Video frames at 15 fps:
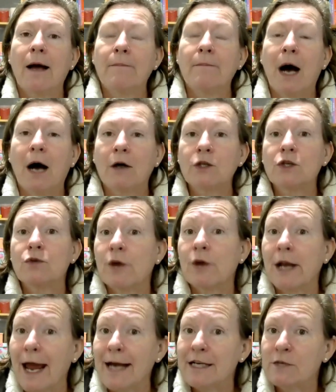how to
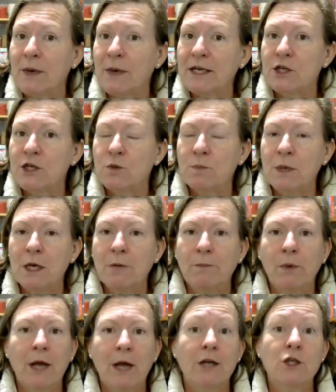relate better to
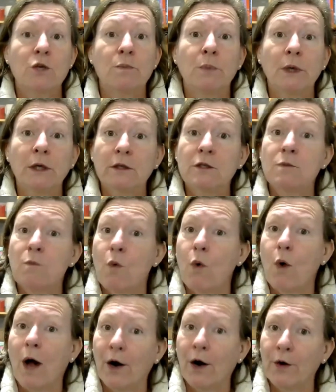people, how to build
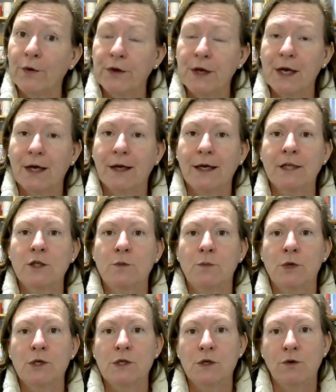more healthier
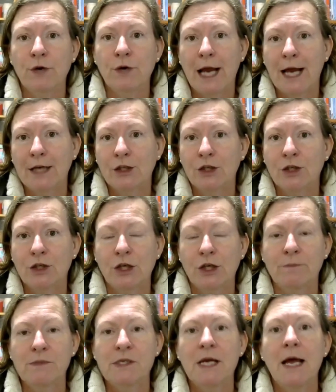interpersonal
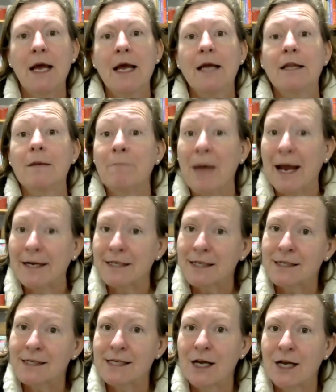relationships, the
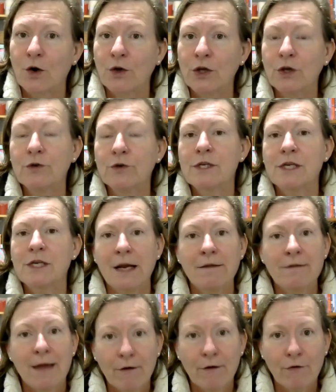patterns that are used
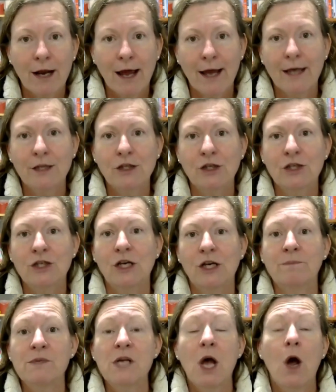in their
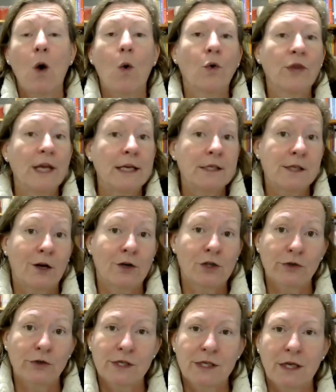relationships or their
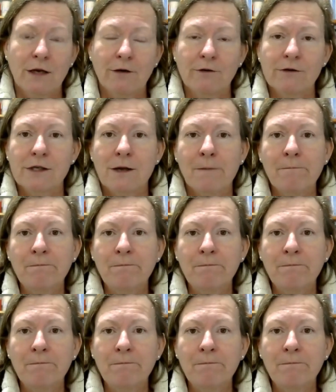social skills.